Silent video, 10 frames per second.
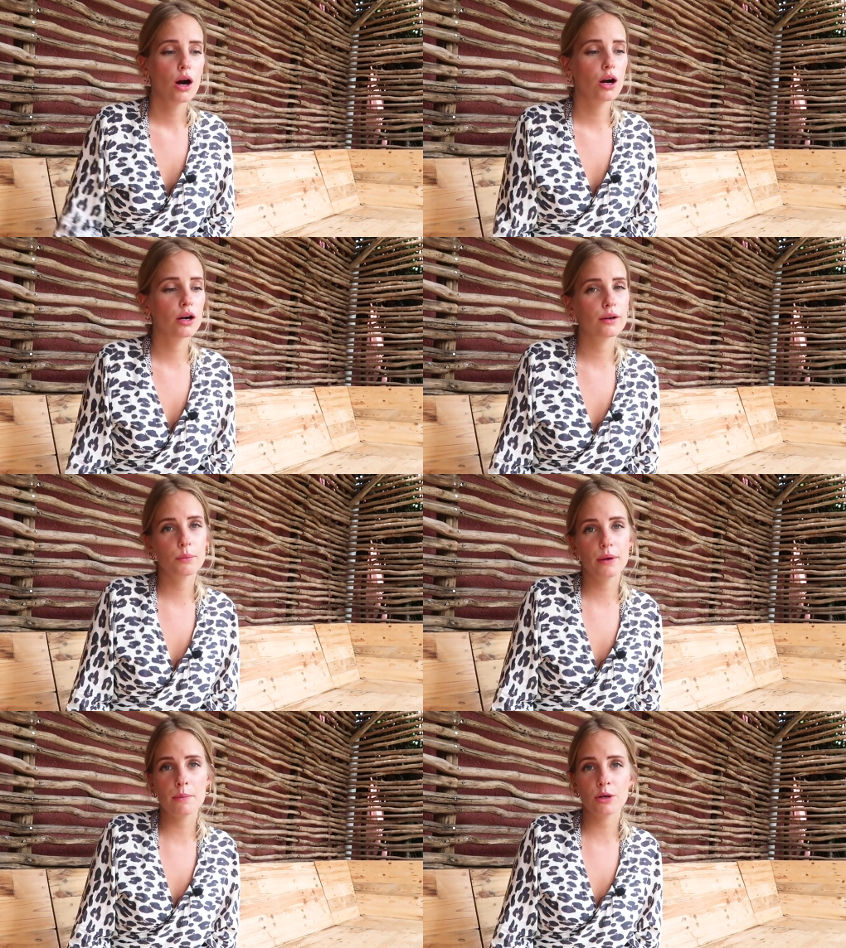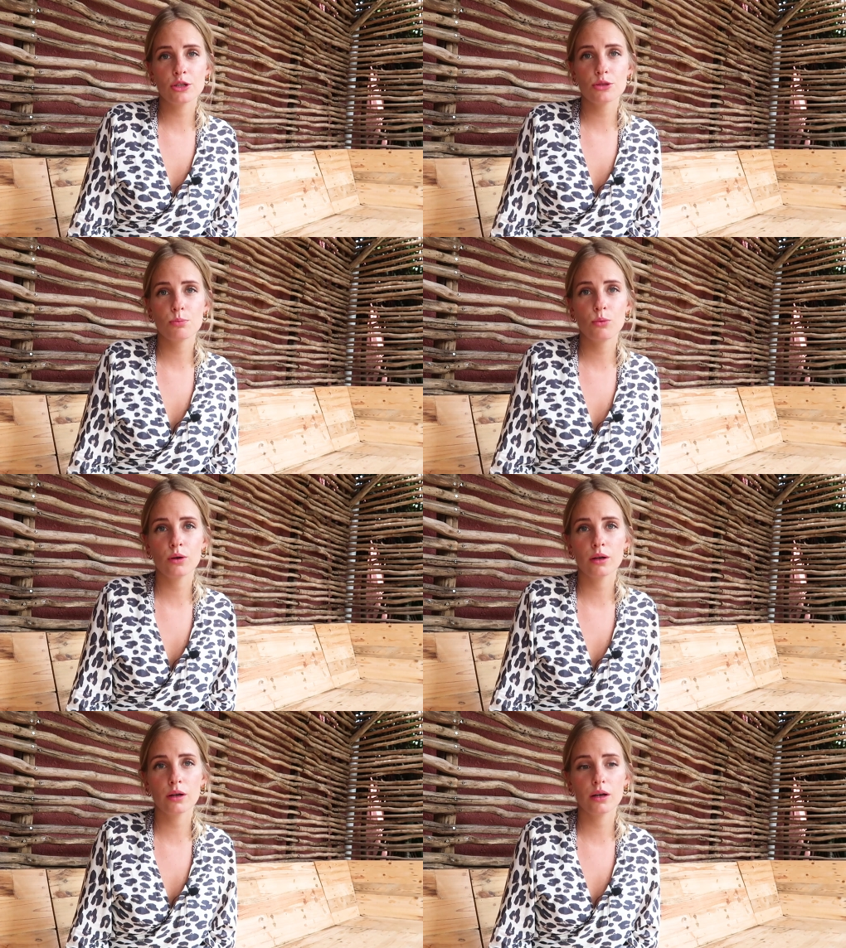are way much
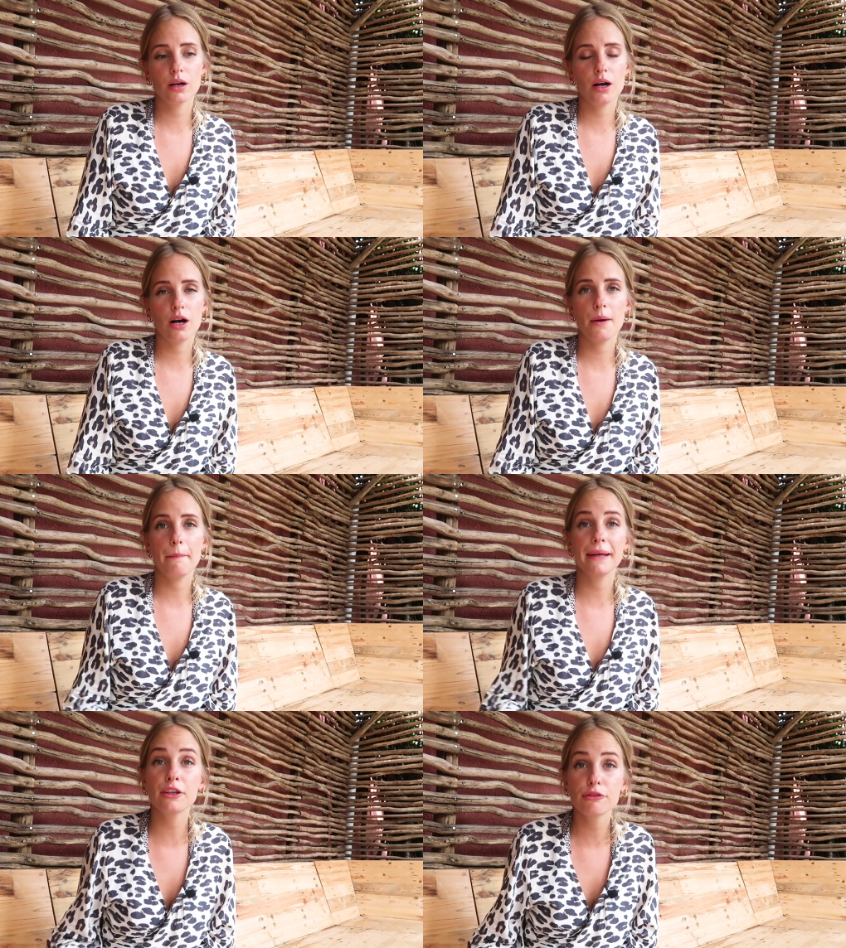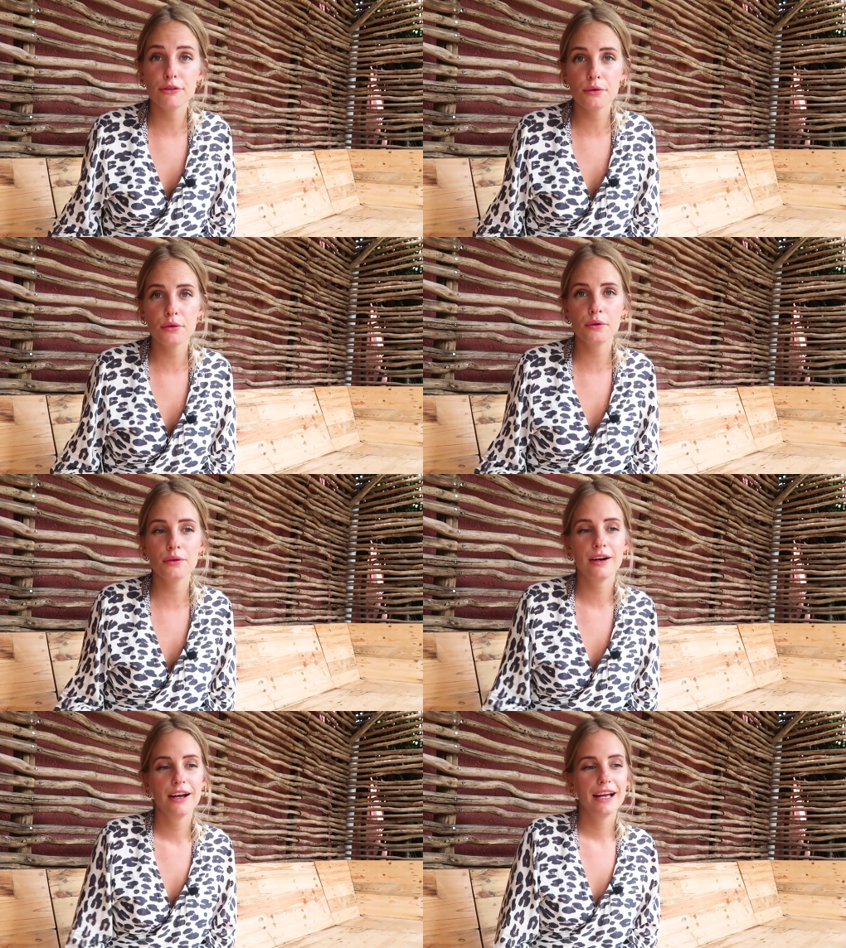more meaningful.